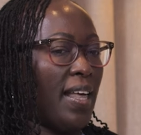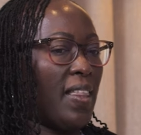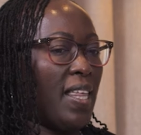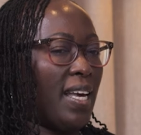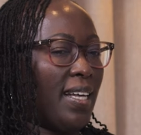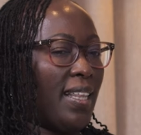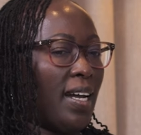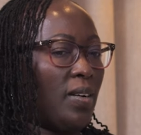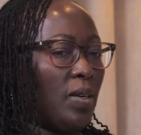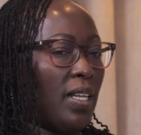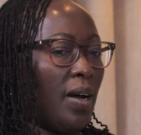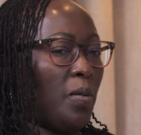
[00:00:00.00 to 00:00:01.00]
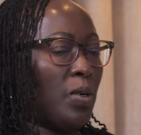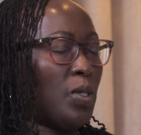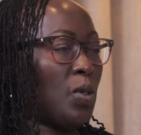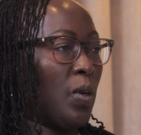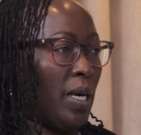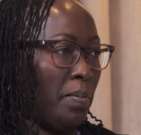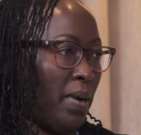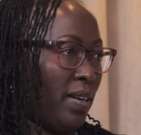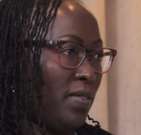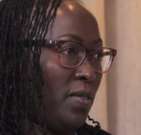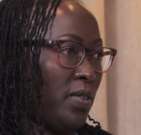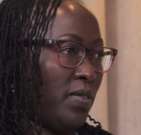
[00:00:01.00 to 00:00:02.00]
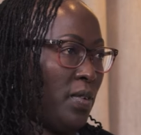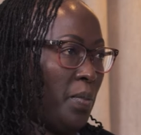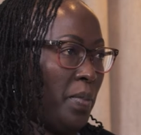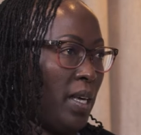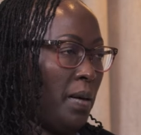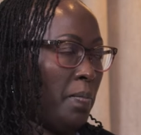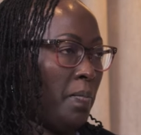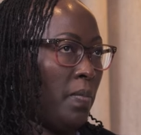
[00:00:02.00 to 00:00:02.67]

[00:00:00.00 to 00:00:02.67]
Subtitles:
And I think that that was so impactful for me.